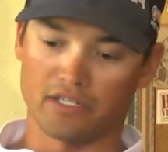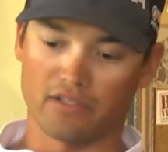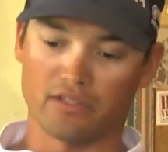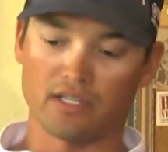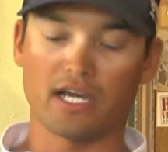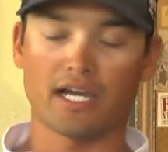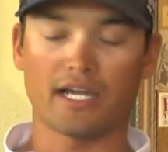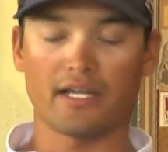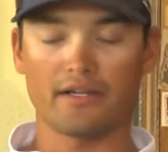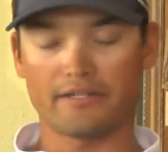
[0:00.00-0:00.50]

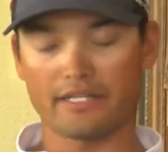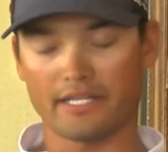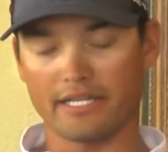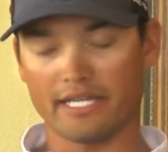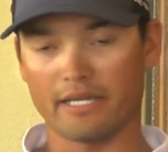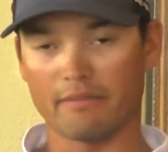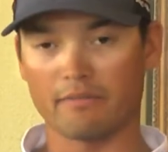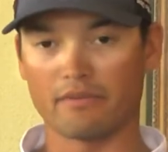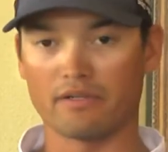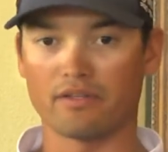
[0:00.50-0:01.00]
The higher
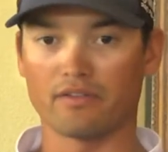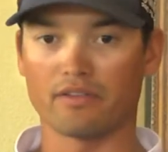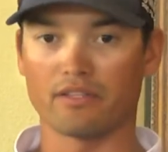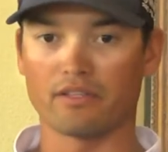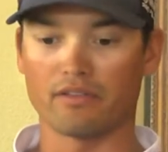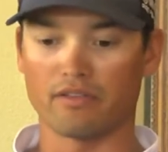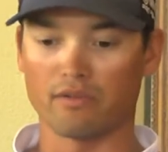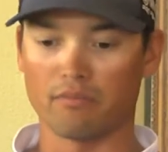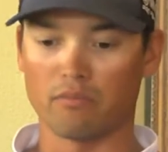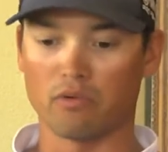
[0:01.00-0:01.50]
diameter,
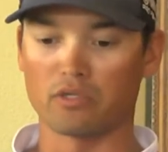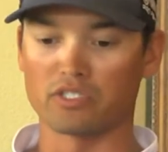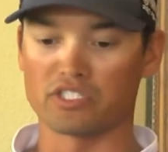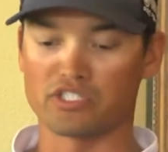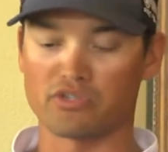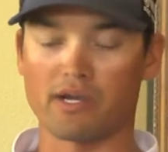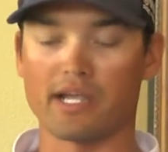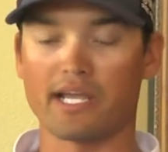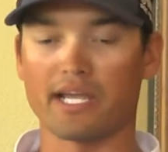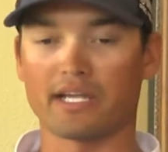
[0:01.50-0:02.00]
the more
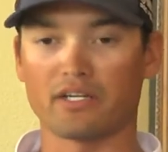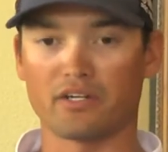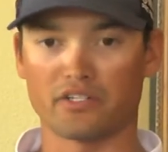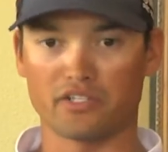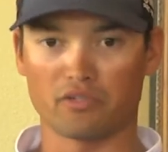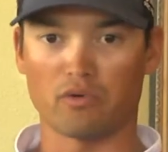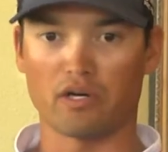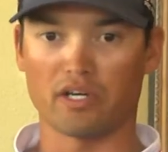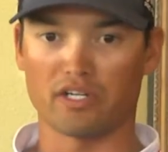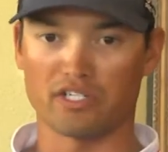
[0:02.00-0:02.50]
drag,
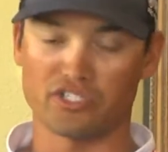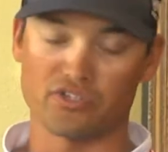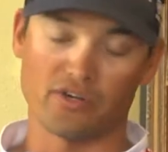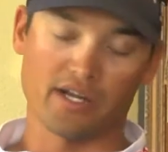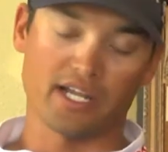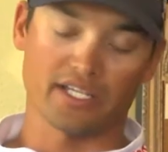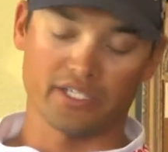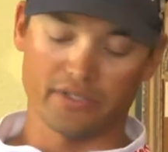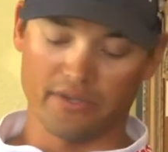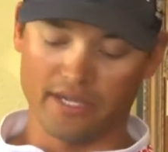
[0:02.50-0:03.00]
underwater
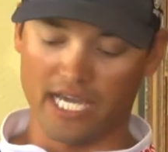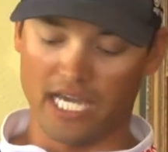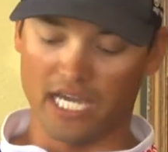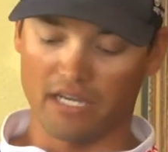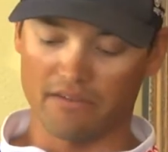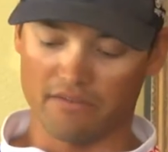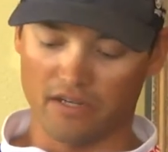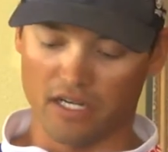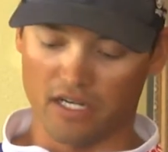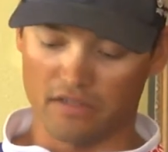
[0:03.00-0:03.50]
drag you
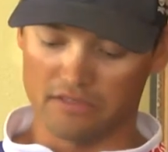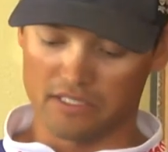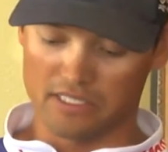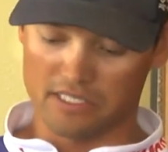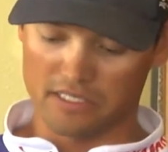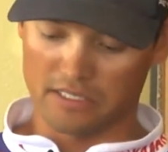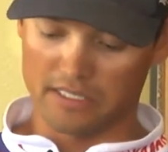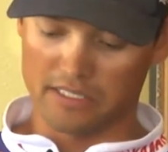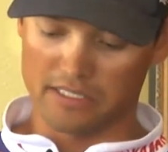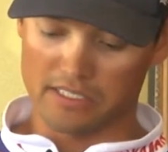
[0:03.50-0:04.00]
have,
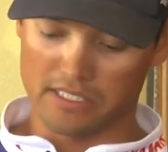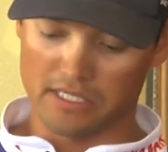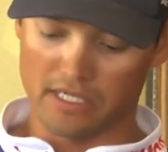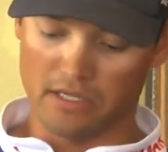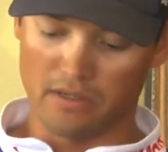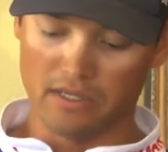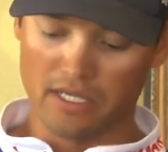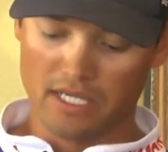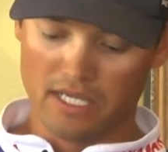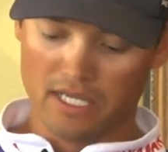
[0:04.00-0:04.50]
obviously.
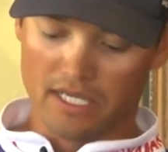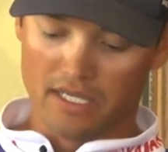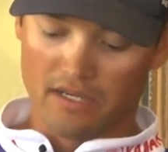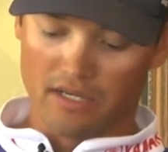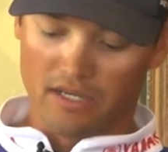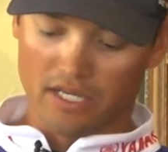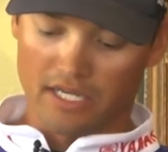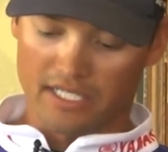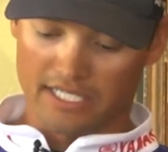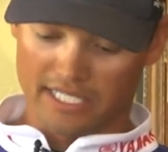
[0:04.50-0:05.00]
So
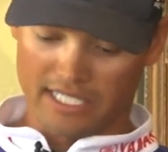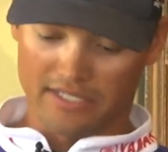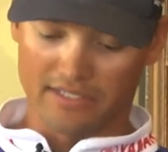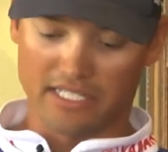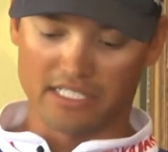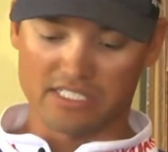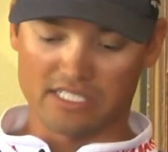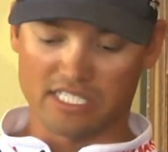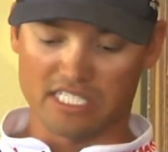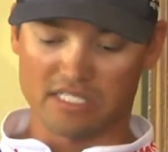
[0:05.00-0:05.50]
again,
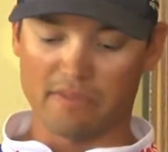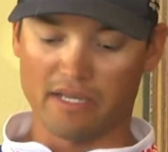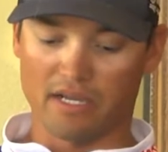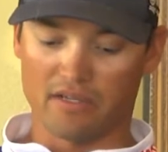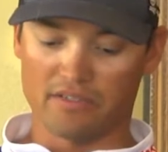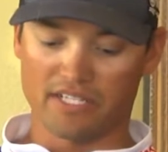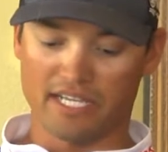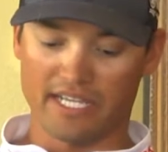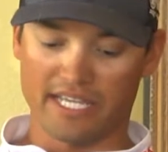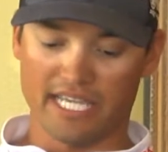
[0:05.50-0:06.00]
that
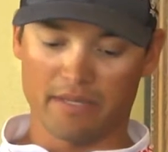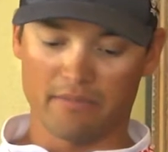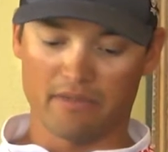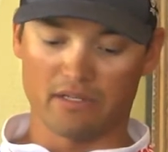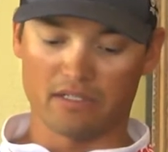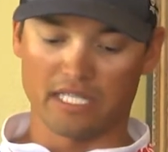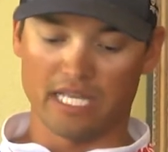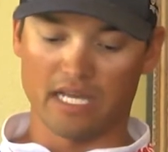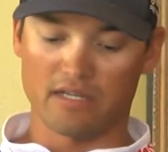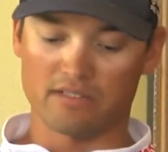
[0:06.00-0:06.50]
6-pound
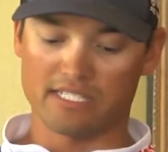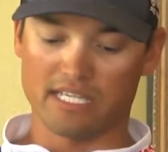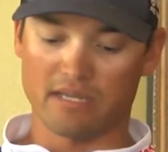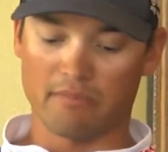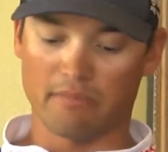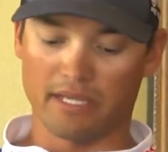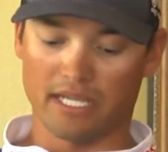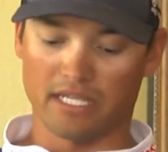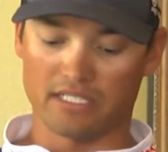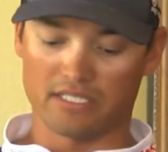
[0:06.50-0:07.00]
diameter allows
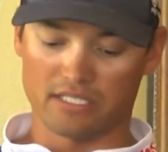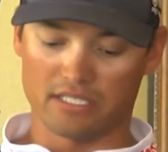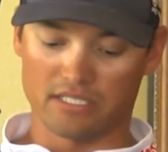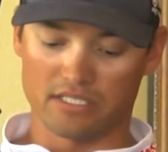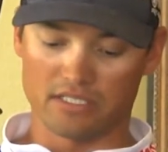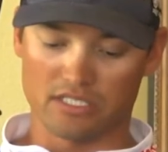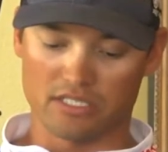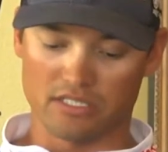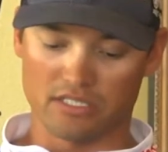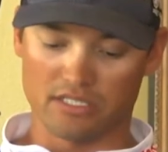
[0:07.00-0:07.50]
that bait
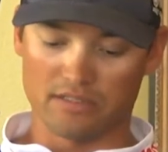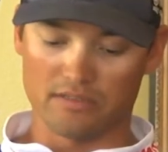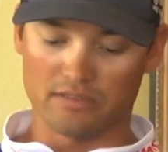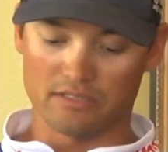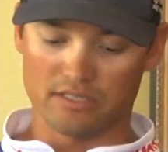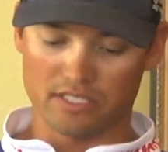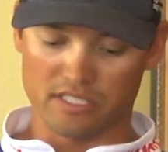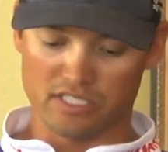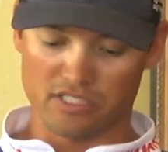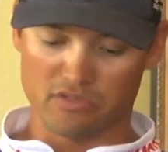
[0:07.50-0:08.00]
to
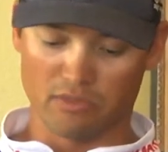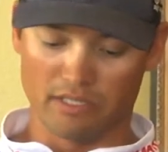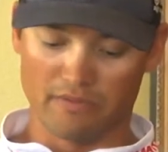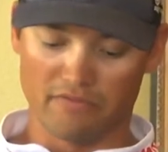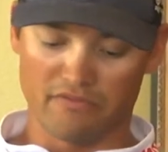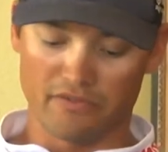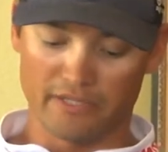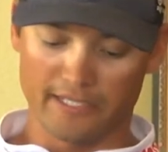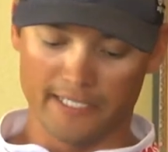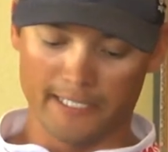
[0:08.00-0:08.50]

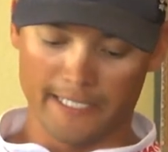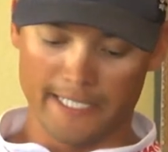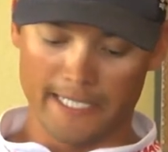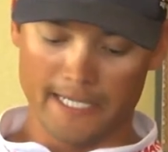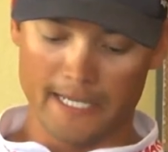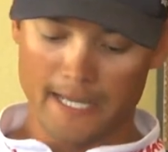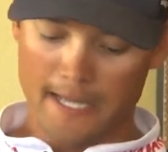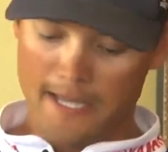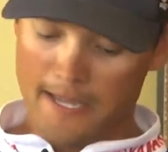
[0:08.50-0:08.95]
swim freely.